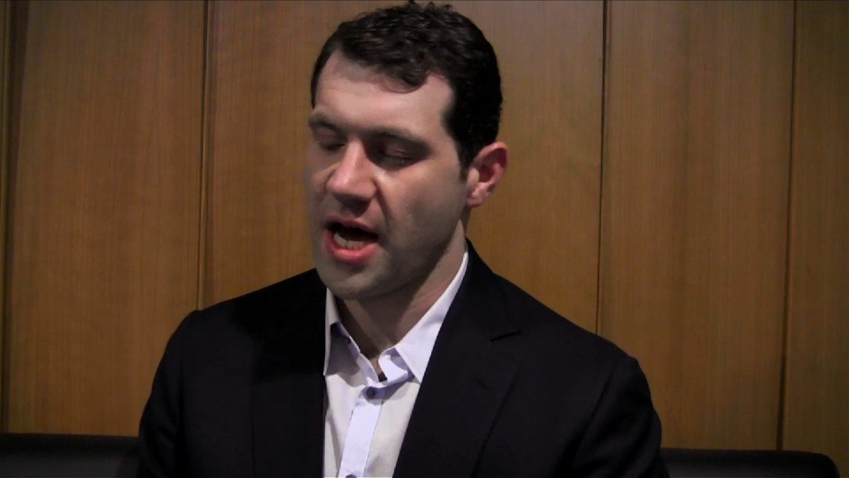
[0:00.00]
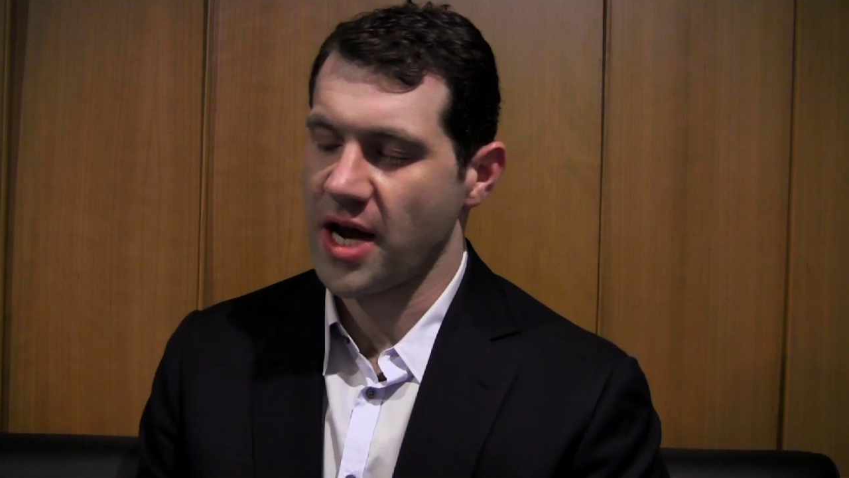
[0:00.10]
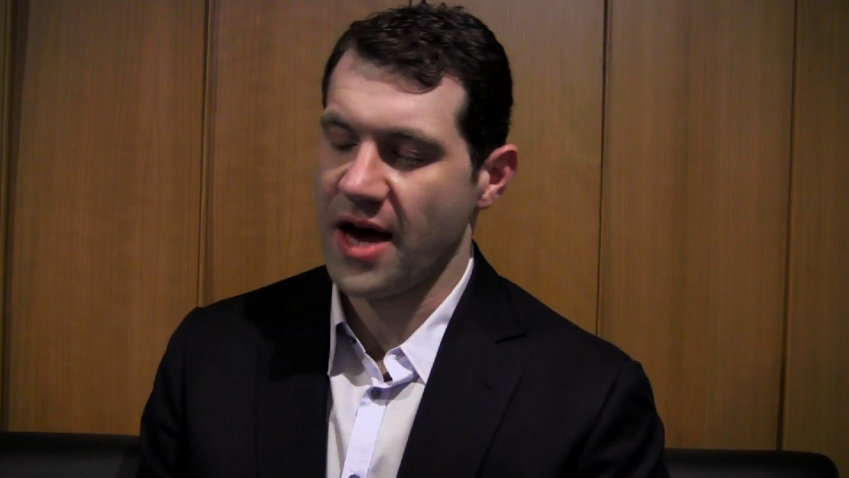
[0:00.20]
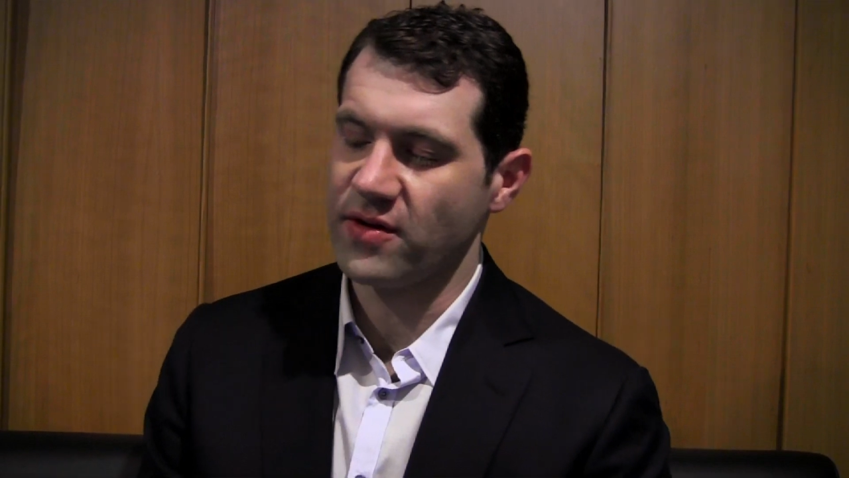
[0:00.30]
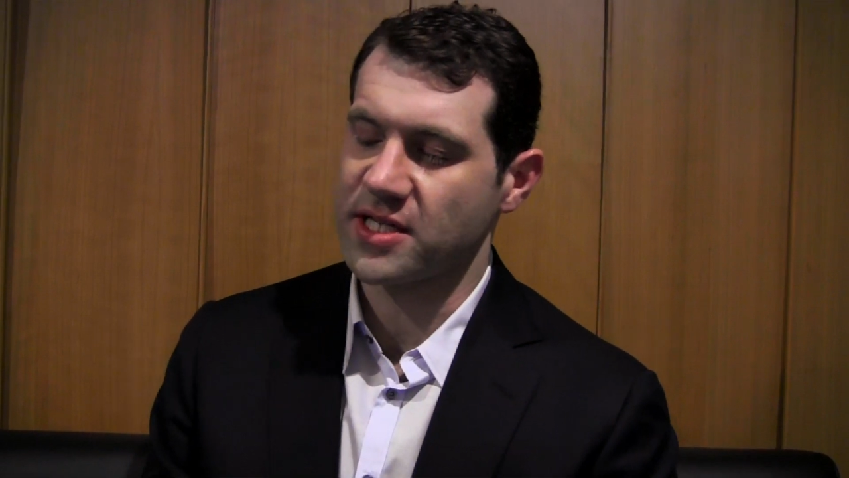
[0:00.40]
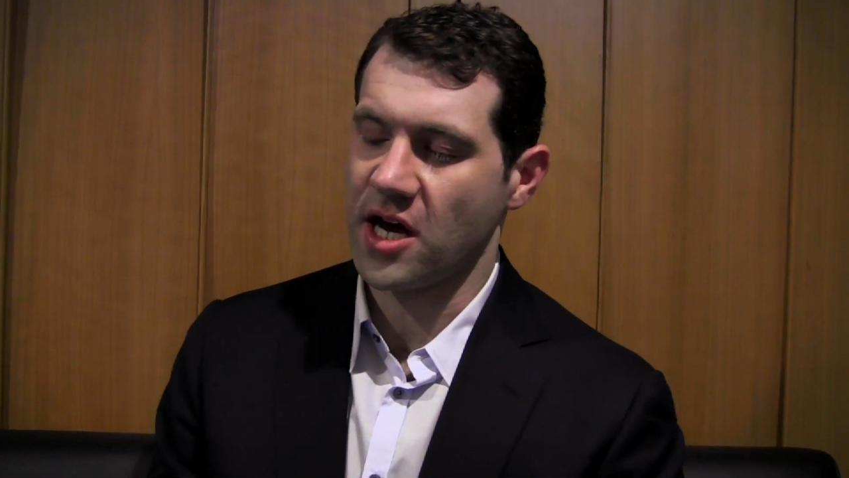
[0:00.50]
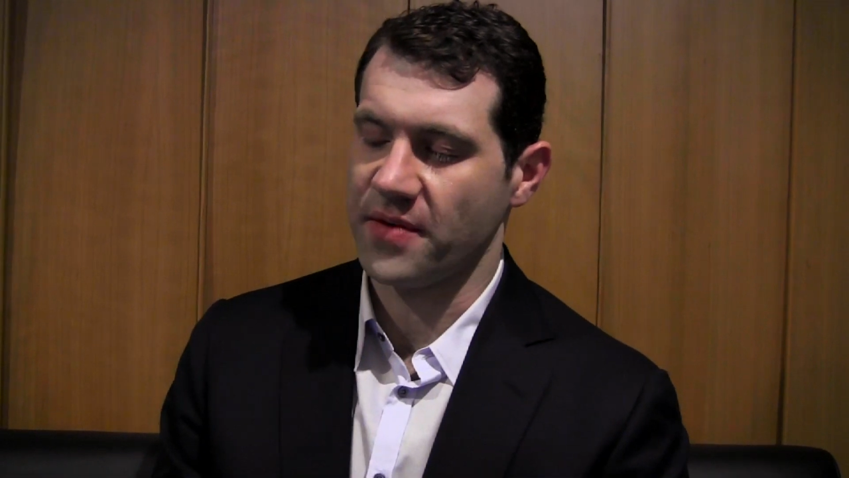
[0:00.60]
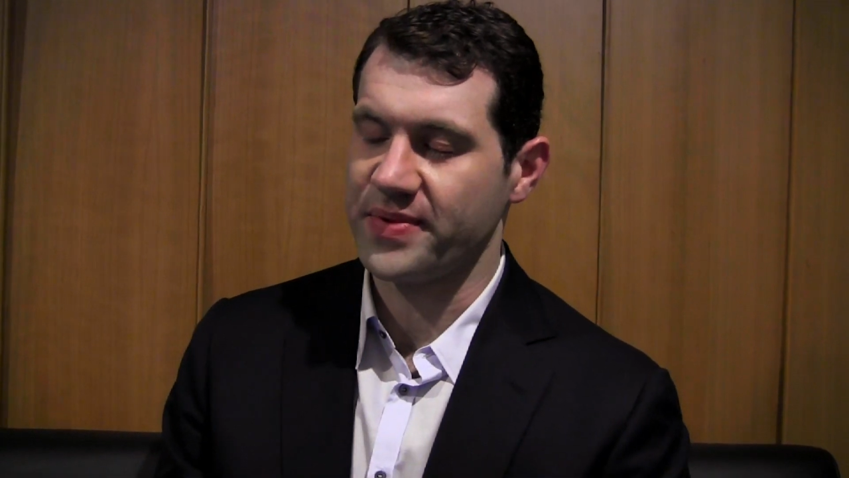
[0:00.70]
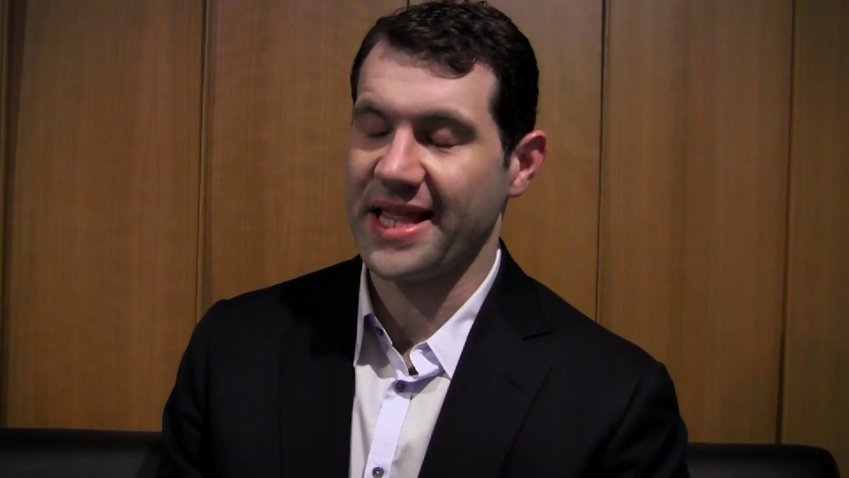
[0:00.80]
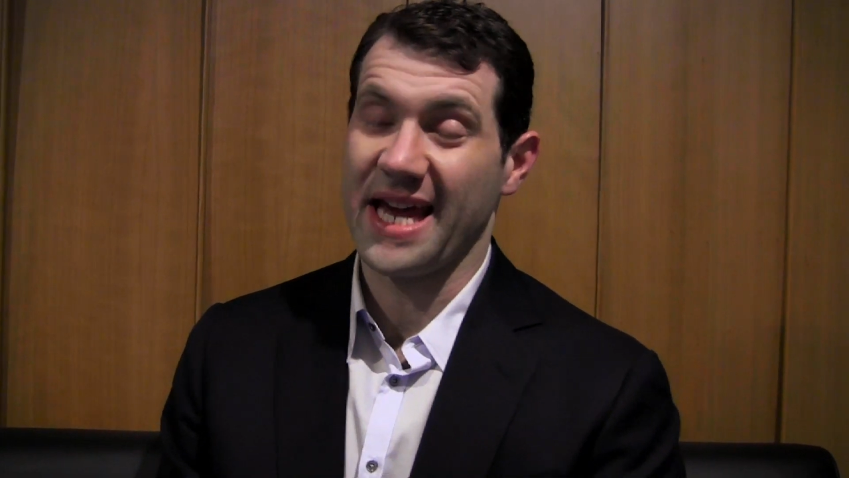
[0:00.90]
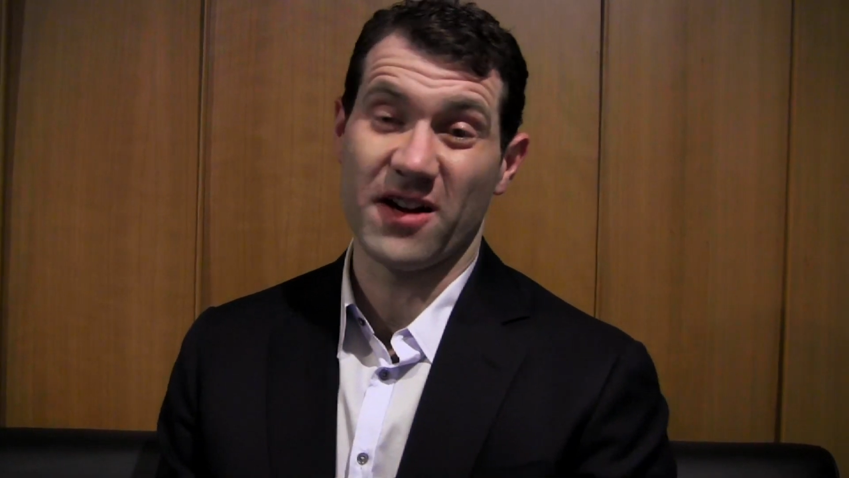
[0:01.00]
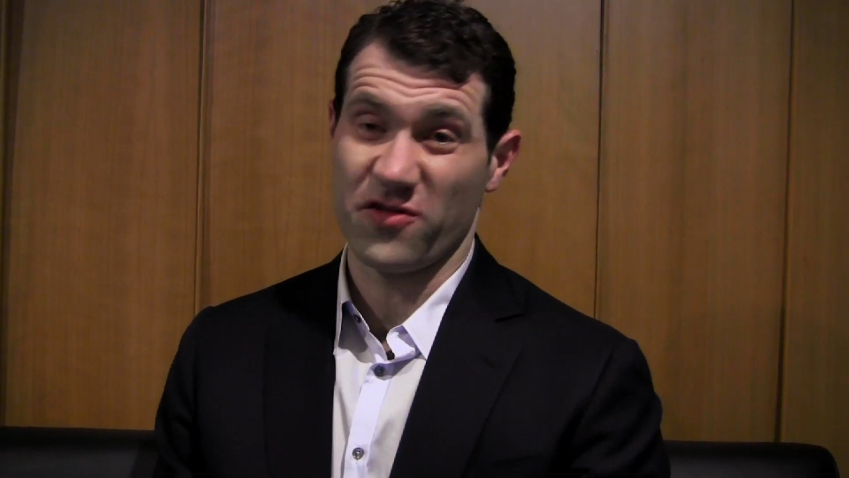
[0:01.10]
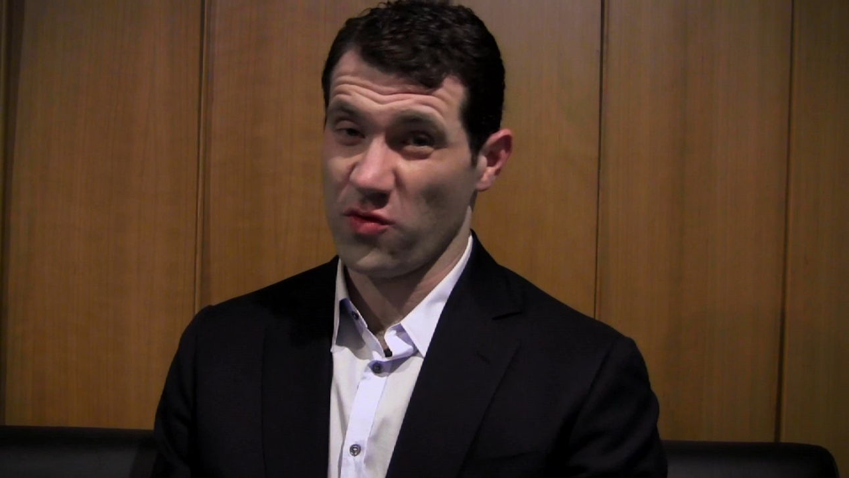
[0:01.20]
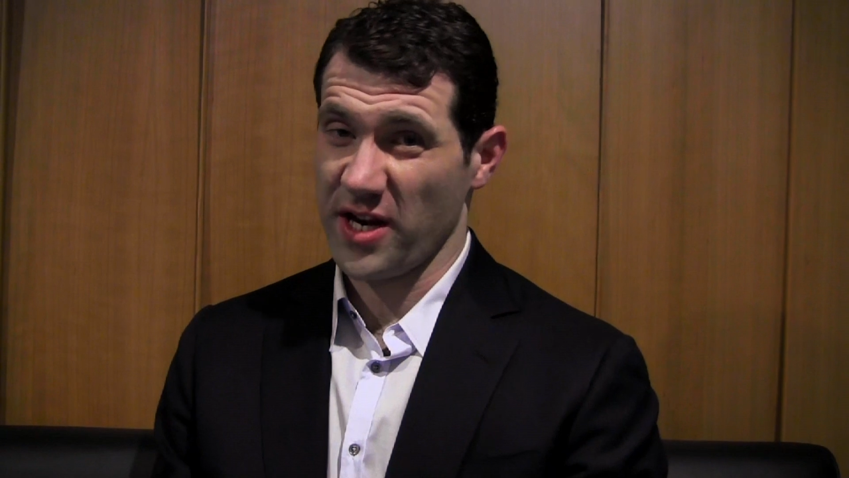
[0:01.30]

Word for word: I was on a plane a few